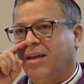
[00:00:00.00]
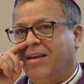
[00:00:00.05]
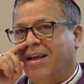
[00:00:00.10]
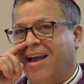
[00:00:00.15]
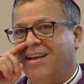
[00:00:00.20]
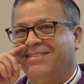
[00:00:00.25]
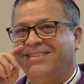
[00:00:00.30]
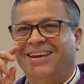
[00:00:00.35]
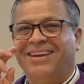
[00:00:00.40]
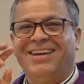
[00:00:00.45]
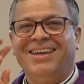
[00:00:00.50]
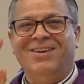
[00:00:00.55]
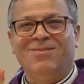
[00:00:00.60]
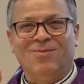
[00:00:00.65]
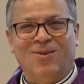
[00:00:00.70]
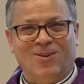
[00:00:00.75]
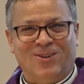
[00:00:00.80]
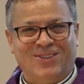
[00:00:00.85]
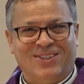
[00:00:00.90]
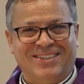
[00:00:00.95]
I say
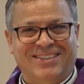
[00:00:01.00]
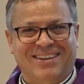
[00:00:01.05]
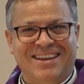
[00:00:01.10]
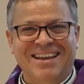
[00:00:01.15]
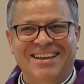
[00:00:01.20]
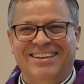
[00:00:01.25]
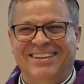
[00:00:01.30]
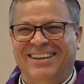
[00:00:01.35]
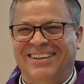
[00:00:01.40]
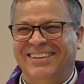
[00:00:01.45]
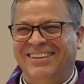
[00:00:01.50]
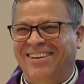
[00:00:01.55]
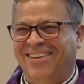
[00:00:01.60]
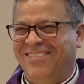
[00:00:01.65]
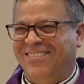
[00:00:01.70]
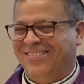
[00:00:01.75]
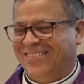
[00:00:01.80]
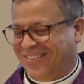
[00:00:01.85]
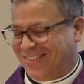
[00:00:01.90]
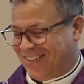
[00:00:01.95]
evils.
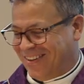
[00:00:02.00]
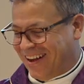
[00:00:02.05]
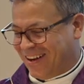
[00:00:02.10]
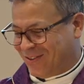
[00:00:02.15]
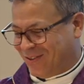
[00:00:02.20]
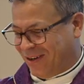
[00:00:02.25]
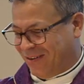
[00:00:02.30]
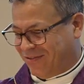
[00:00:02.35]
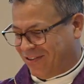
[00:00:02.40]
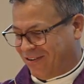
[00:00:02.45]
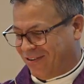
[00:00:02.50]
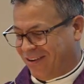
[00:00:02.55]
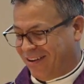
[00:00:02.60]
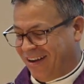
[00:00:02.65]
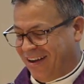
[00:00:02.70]
I'm not sure if they're